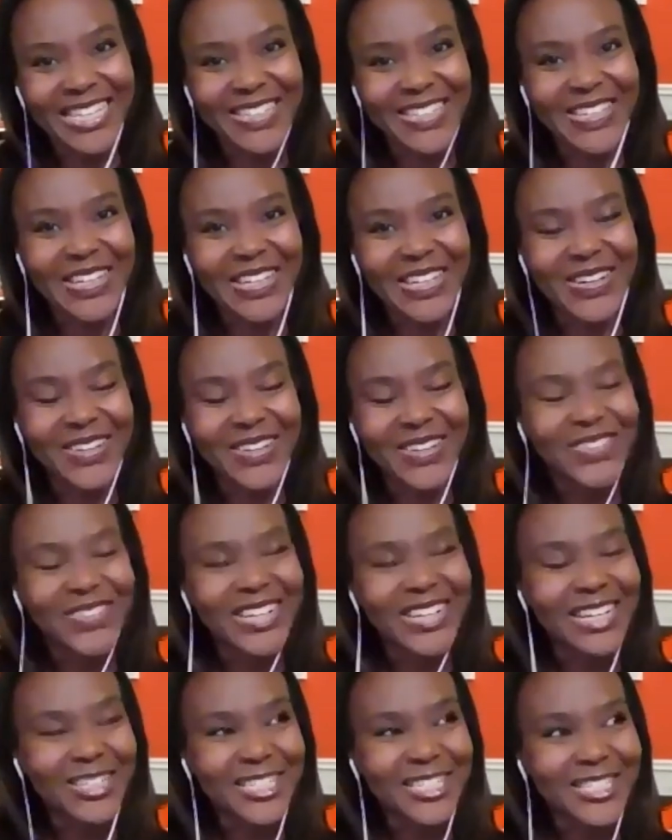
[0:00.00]
You know, I
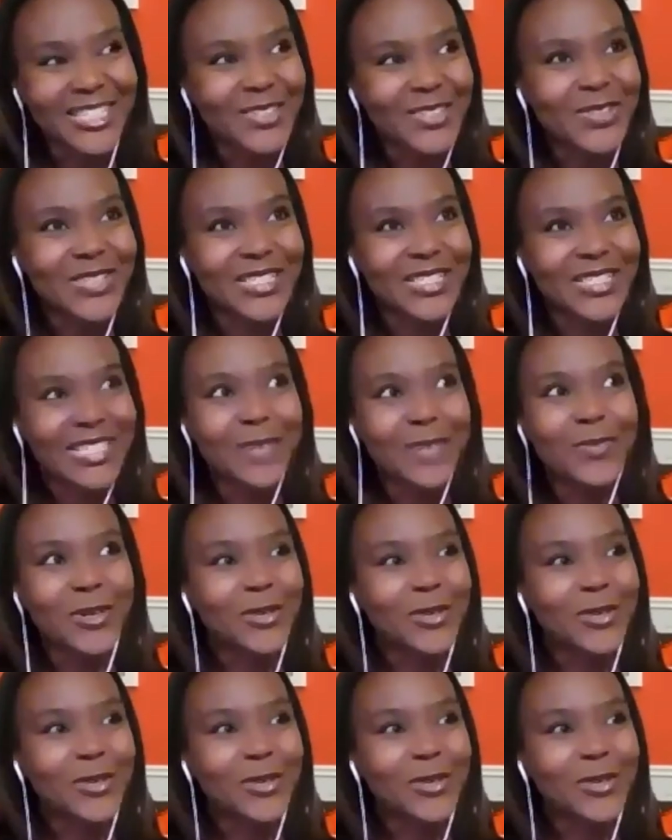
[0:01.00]
really I used to lose sleep